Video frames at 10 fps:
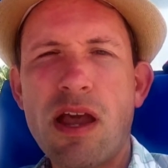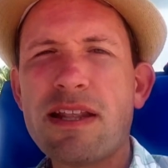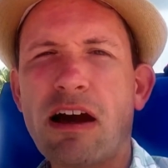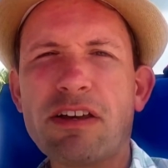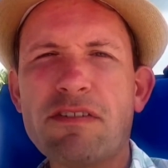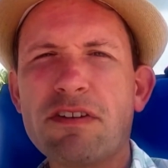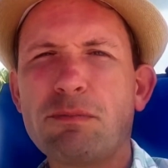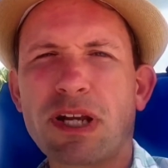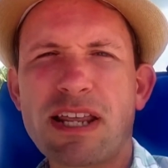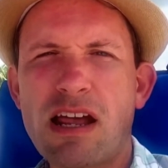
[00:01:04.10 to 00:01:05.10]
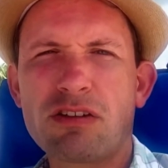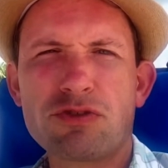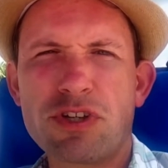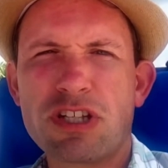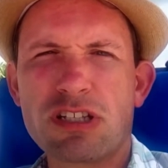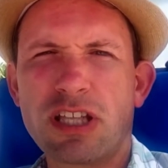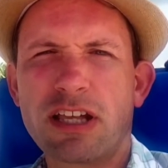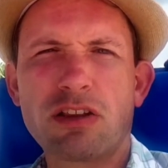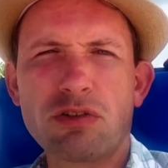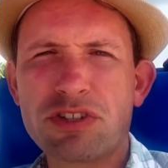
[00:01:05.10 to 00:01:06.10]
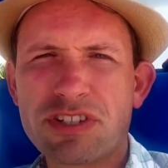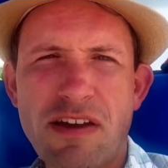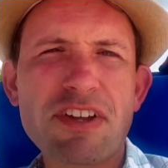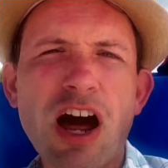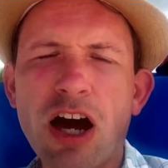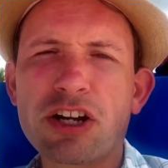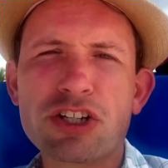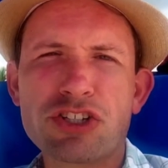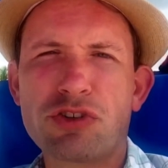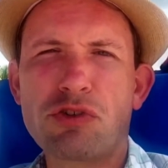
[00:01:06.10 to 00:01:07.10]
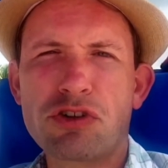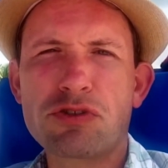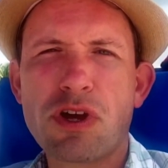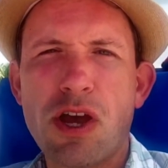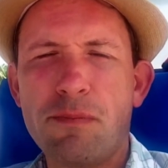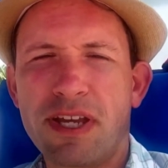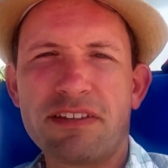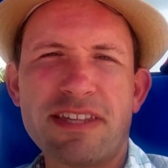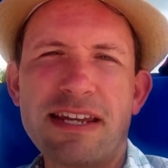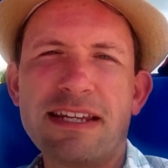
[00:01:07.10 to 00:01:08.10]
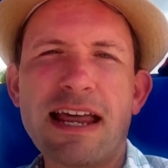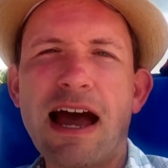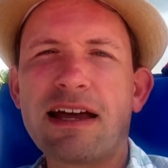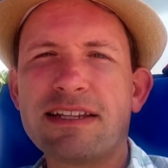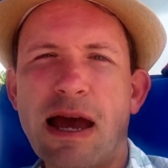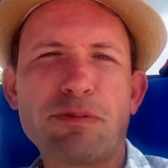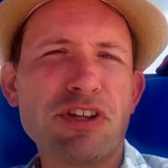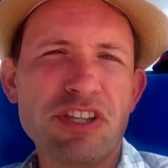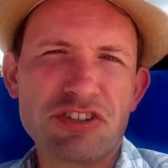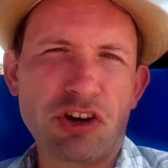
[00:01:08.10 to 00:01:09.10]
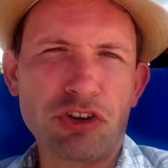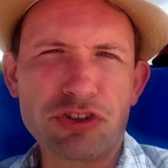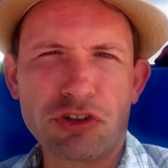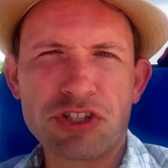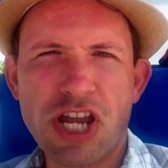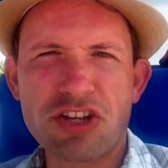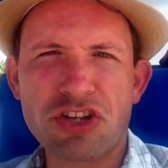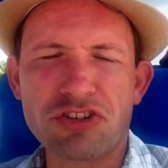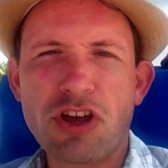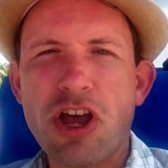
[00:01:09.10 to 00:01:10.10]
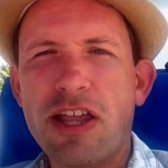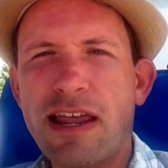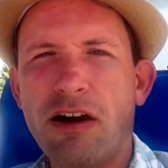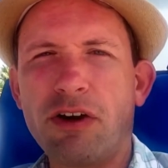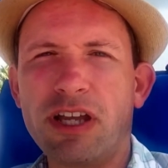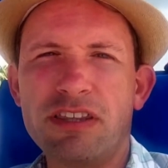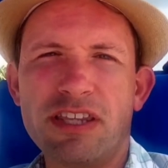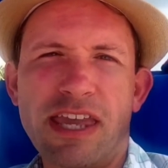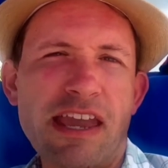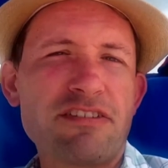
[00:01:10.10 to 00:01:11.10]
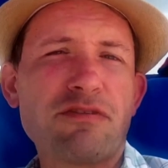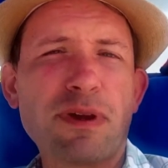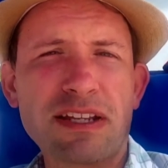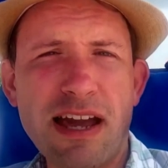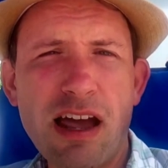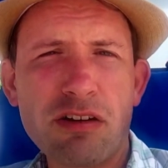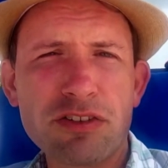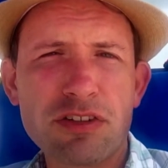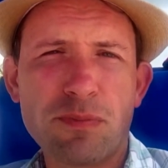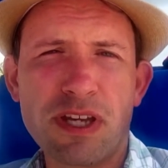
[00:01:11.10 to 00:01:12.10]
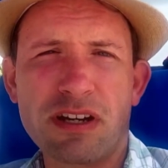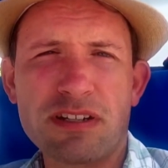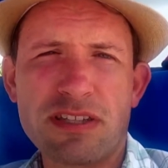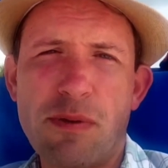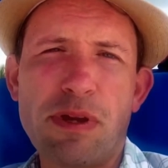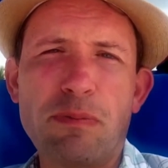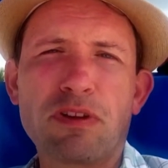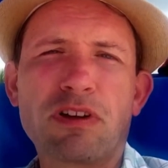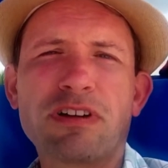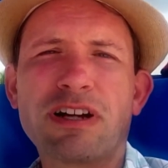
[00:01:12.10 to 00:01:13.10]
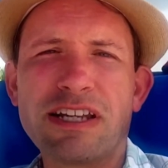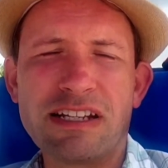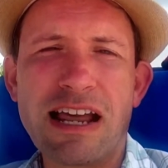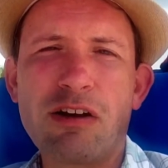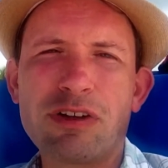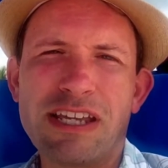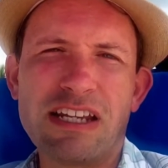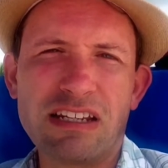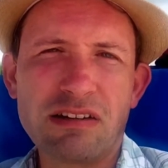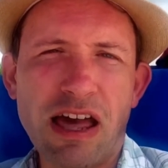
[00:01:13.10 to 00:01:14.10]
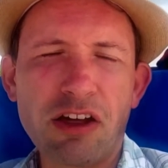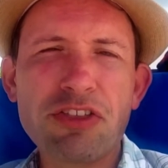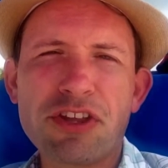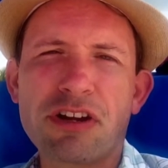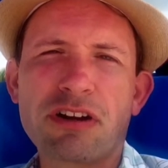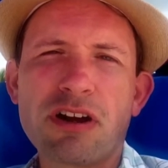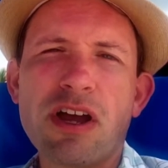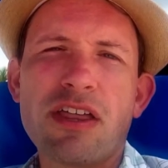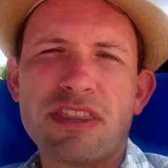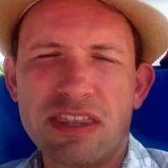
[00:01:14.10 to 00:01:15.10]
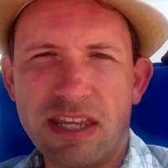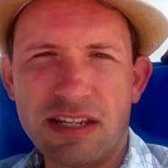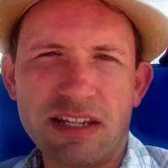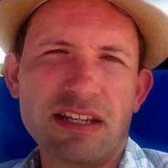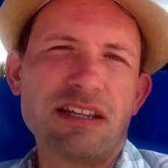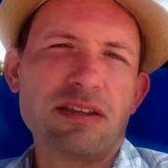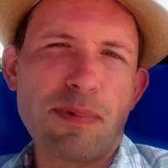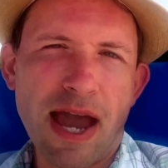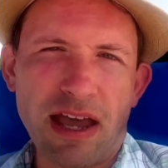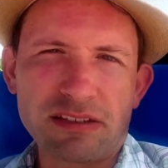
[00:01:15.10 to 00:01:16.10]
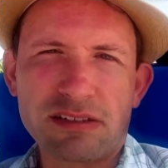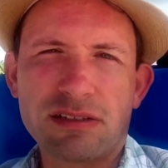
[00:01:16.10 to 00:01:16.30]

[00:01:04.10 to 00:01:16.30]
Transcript: Now, even McDonald's recently closed 700 stores because they did not adapt to these cultural changes. Now, in the case of McDonald's, it's because that people are now eating healthier than they did in the past.